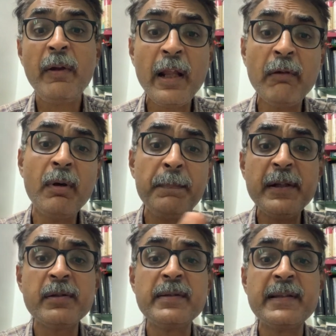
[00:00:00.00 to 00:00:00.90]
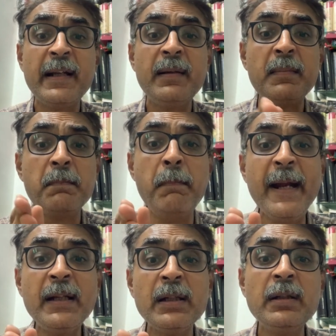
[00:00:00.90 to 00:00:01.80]
and our patient said
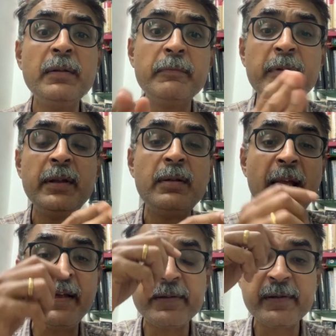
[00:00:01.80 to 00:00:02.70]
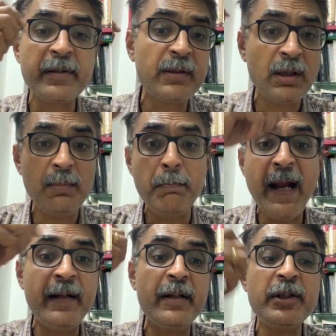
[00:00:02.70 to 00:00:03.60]
better with external
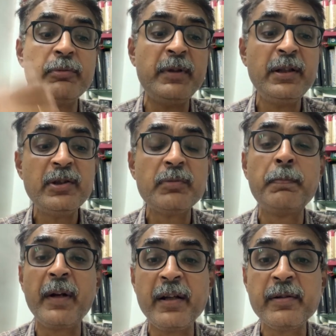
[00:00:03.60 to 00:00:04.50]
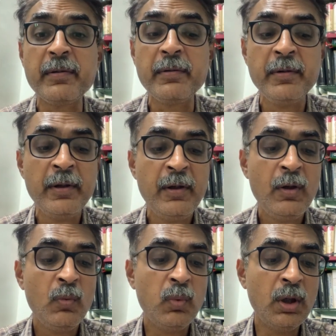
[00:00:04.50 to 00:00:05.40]
bandage, means pressure,
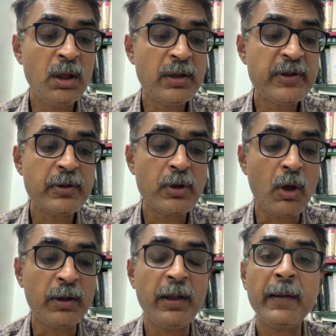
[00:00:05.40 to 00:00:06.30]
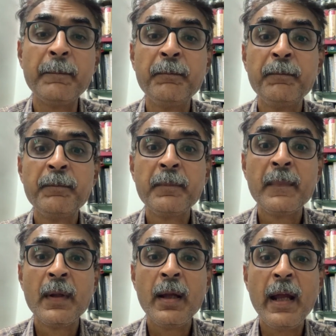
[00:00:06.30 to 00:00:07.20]
worse talking.
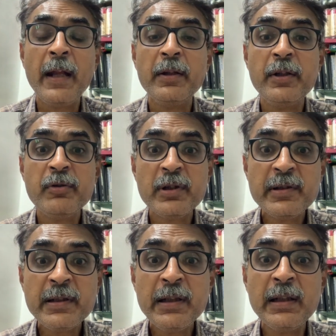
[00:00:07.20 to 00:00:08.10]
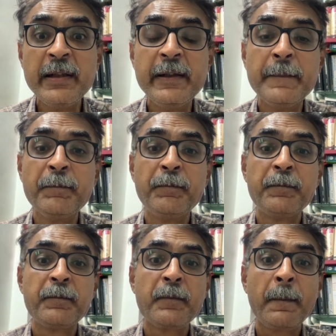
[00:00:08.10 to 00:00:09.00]
And interestingly,
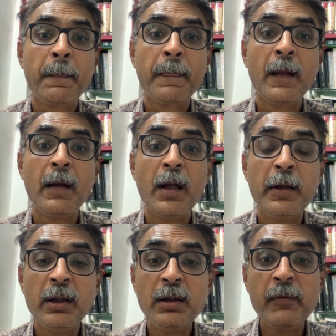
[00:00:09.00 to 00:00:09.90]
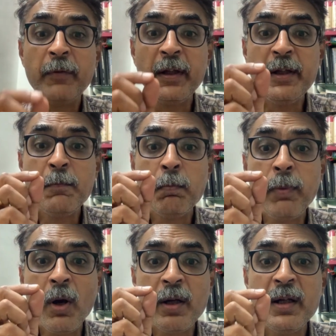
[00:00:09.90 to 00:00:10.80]
another very
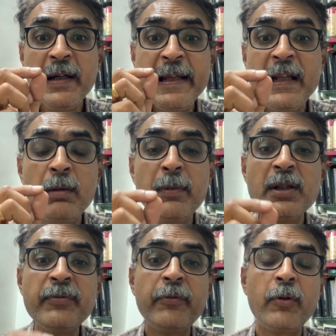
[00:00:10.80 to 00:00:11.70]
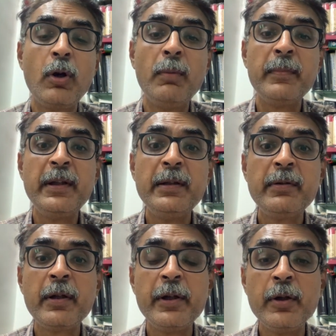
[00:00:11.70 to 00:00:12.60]
important ailment from in
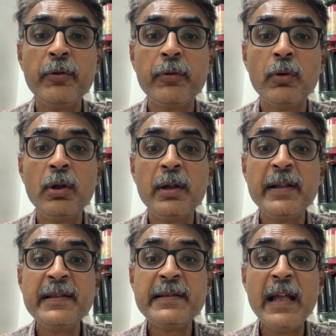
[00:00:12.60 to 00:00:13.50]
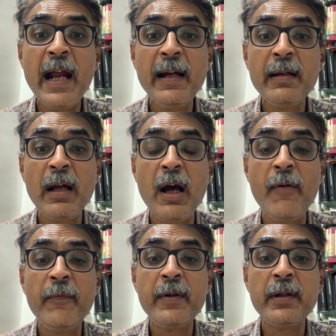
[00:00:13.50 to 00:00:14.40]
creosote is that
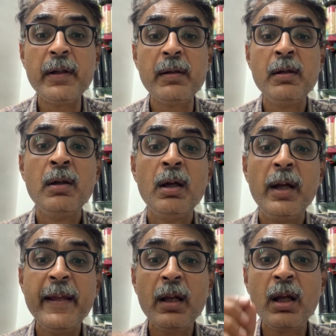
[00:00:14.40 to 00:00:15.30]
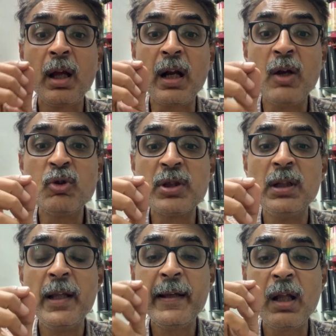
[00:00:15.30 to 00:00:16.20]
after a
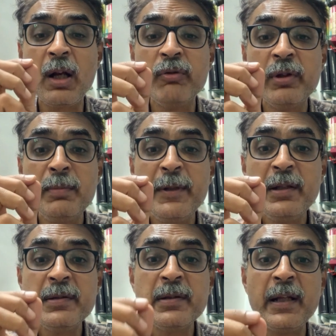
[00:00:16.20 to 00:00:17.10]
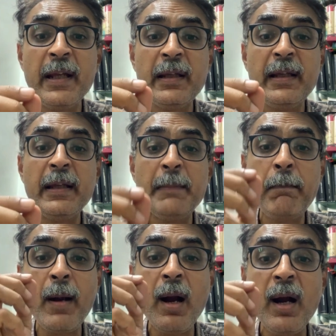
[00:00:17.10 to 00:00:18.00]
carousal means
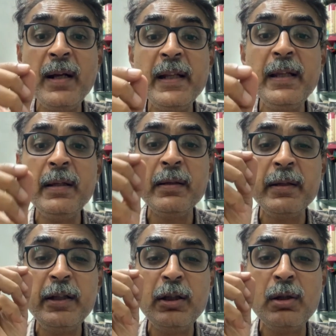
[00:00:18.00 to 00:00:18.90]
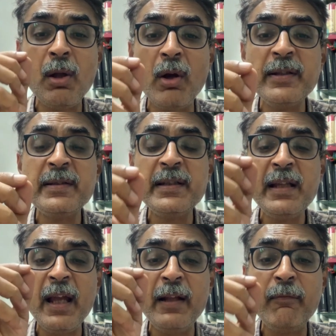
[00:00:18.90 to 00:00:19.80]
parting in
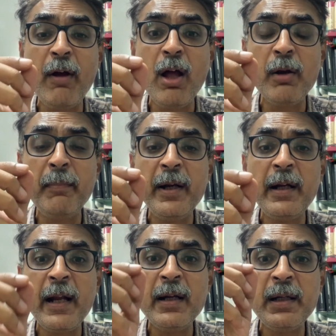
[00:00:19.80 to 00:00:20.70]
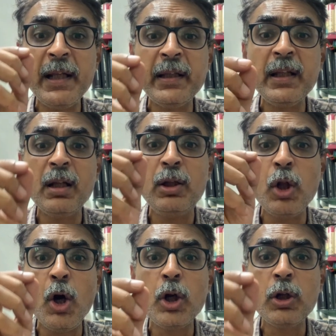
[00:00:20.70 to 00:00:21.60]
noisy environment and taking a
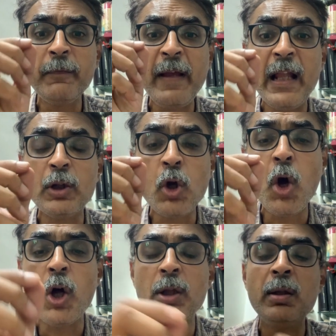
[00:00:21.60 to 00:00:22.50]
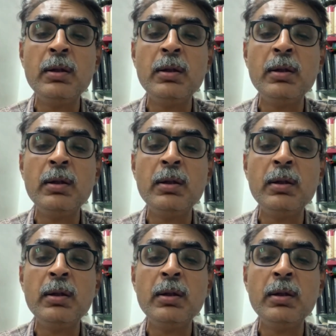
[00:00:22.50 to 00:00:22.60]
lot of alcohol.